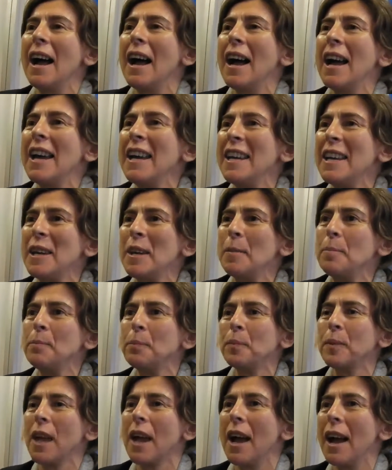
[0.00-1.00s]
I
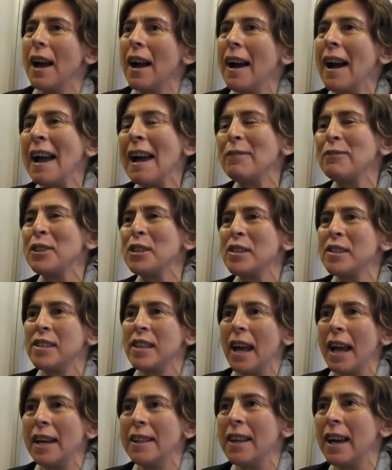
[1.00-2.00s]
I have to
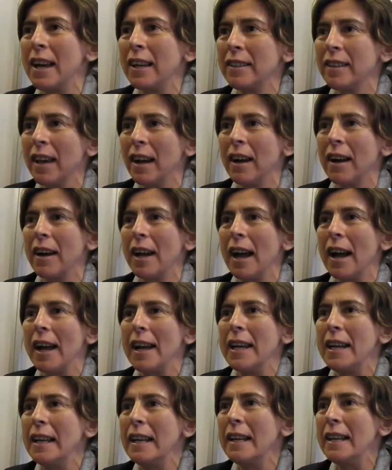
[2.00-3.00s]
say that
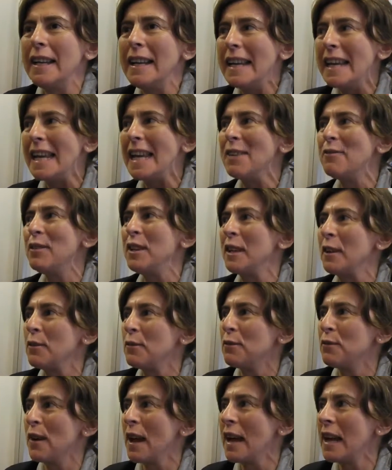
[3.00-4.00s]
I, I live in a
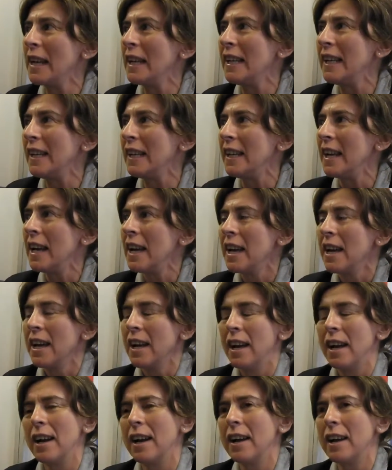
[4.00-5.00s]
fairly
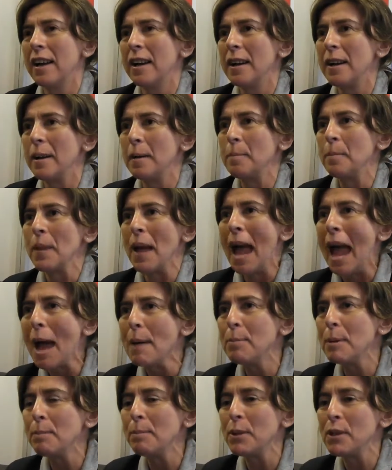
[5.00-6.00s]
um,
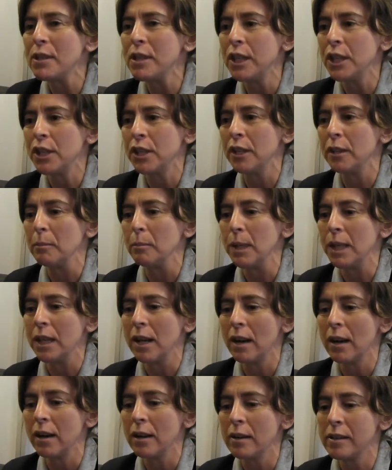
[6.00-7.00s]
happy position
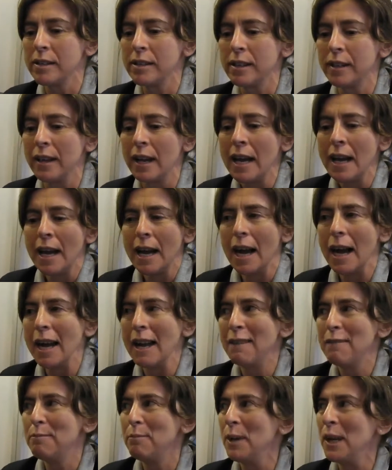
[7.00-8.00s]
because uh, I
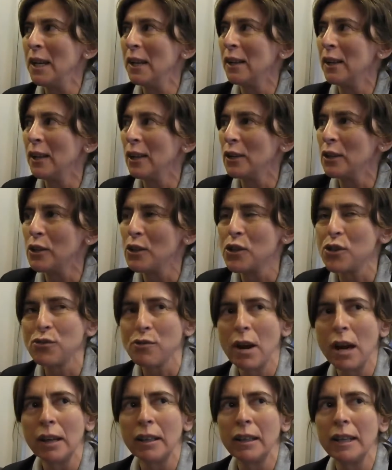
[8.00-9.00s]
have been uh,
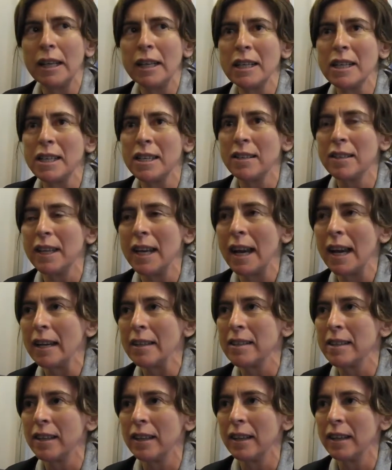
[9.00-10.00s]
struggling to
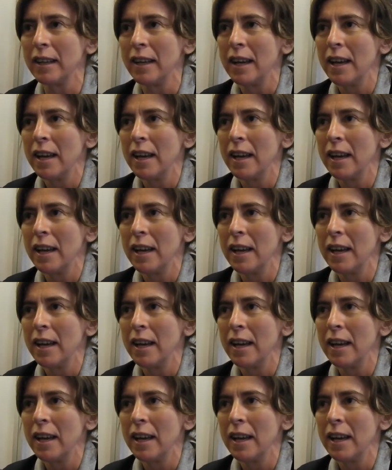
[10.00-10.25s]
get, uh,